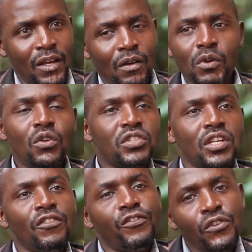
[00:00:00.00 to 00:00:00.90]
Because
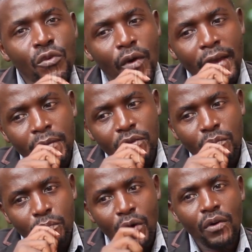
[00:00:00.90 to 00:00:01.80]
if you
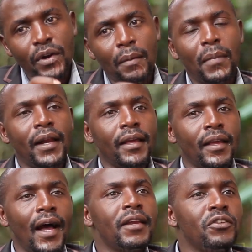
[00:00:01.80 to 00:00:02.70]
borrow the money
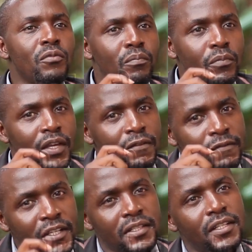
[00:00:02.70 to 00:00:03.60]
and you
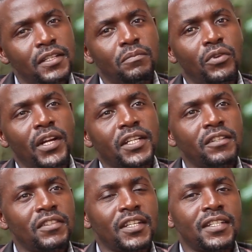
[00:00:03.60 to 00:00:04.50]
invest it in
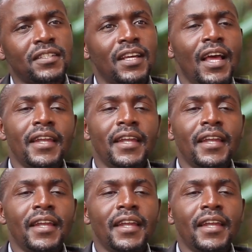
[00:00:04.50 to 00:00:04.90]
productive sectors,